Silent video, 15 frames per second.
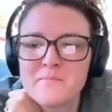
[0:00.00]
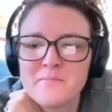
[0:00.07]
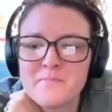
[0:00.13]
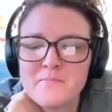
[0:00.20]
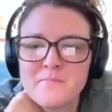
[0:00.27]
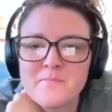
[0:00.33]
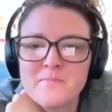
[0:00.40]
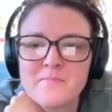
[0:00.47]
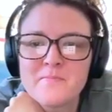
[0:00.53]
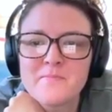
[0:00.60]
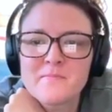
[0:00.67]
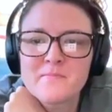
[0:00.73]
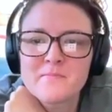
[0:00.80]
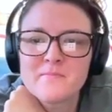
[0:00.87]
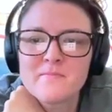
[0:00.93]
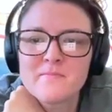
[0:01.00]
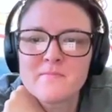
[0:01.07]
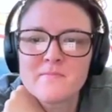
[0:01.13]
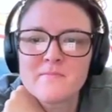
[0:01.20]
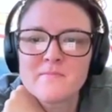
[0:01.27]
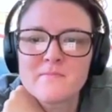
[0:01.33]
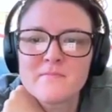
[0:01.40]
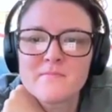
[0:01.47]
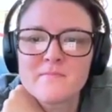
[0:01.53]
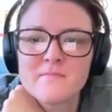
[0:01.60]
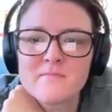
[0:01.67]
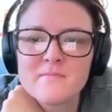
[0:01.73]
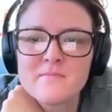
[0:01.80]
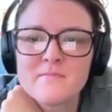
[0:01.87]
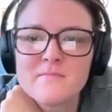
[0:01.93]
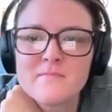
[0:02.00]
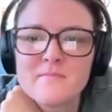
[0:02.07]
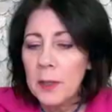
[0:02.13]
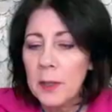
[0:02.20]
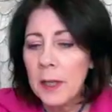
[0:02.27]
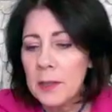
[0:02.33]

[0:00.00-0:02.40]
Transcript: good. Um, so yeah,